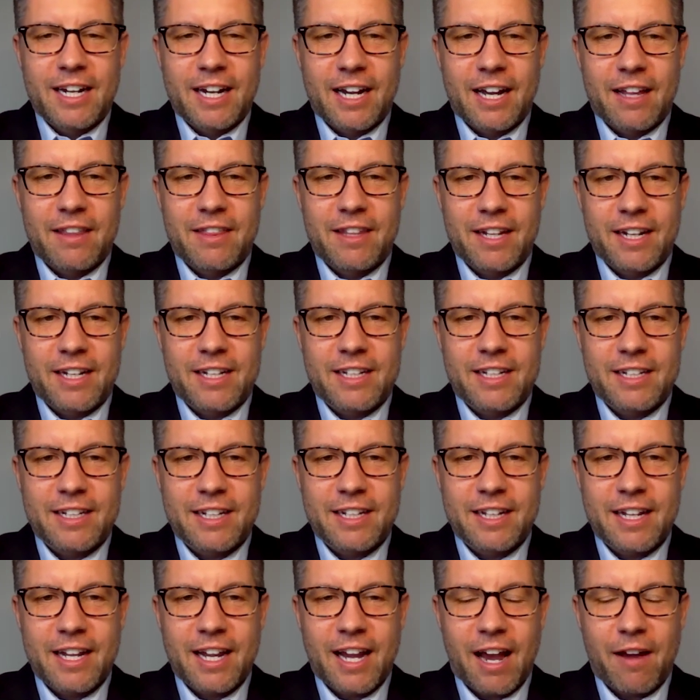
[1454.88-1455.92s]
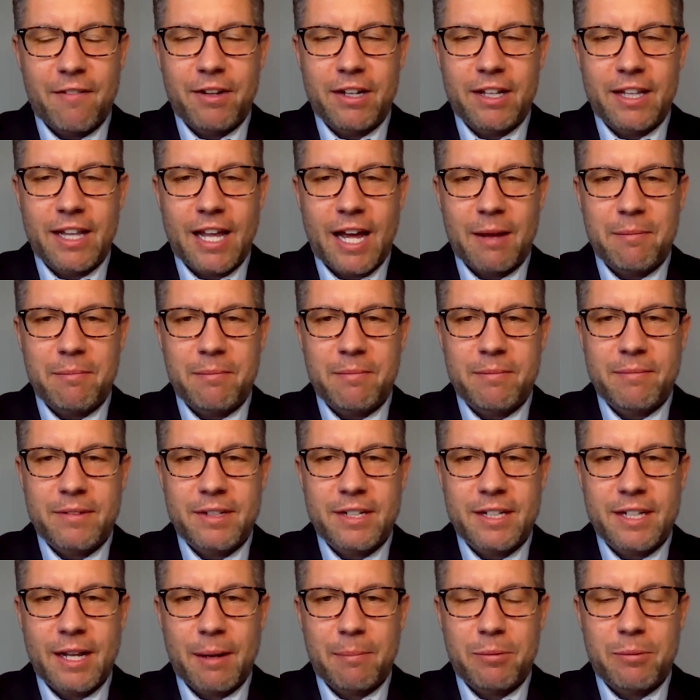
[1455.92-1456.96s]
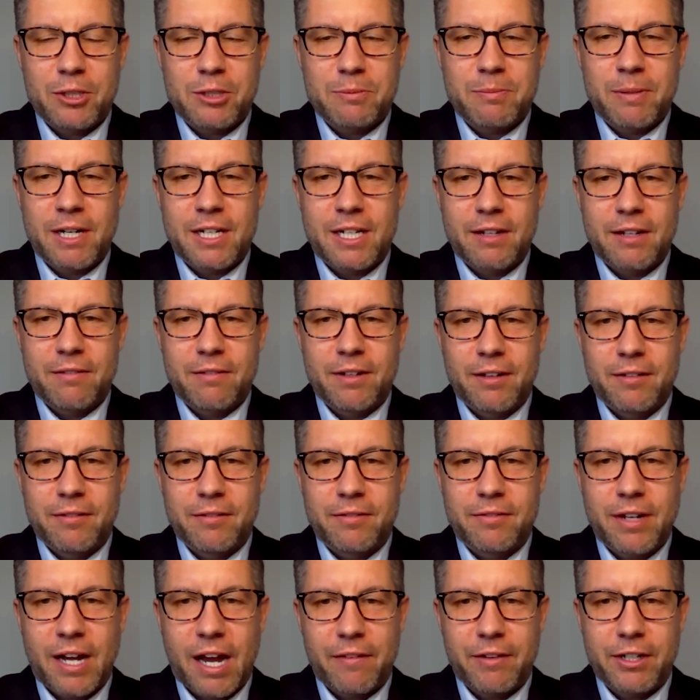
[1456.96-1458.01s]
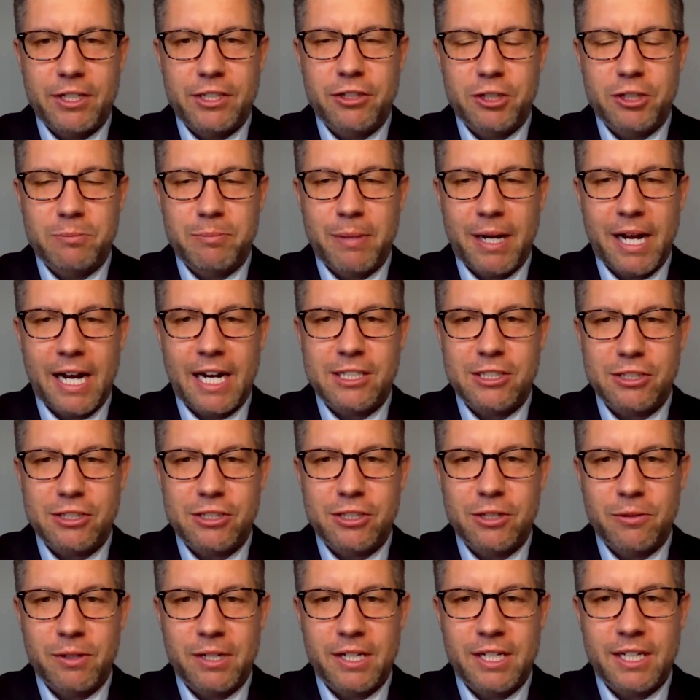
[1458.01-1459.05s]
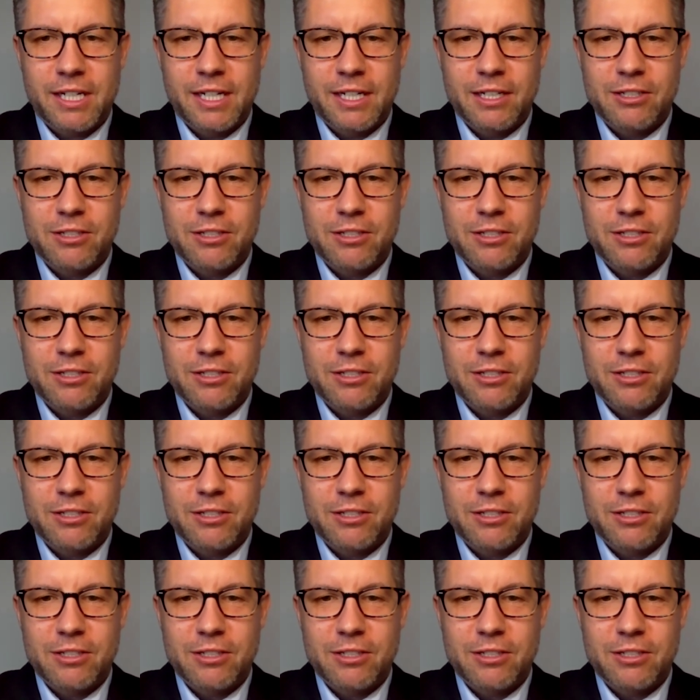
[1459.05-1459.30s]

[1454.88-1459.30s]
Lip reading: I think having that perspective of having each other's backs is so key.